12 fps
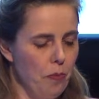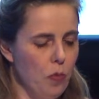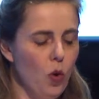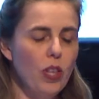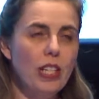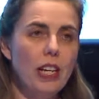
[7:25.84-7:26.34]

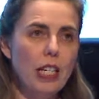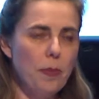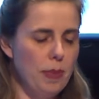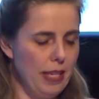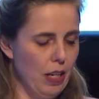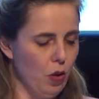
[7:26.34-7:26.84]
More than
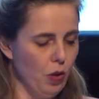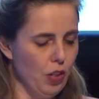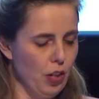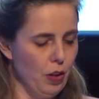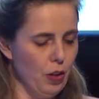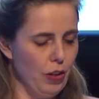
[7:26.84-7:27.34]
90%
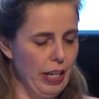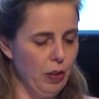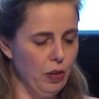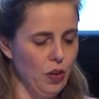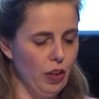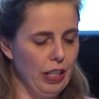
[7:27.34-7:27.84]
also
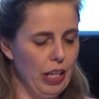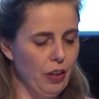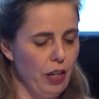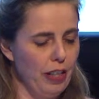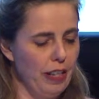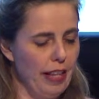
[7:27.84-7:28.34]
agreed or strongly
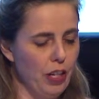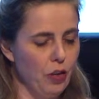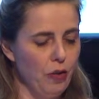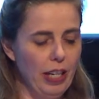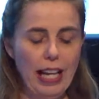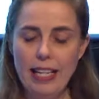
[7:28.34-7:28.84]
agreed that they
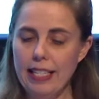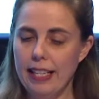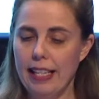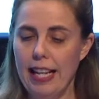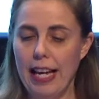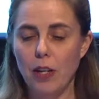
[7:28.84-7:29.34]
could relate
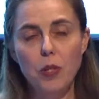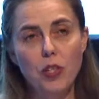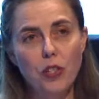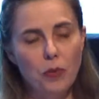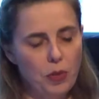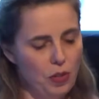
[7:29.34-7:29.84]
to the
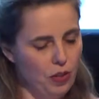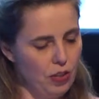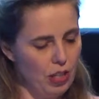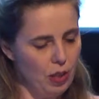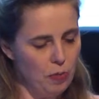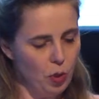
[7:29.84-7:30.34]
language that was
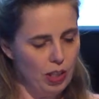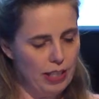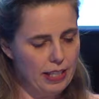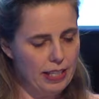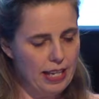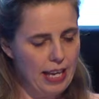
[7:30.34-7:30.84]
used in the
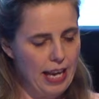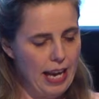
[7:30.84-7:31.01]
booklets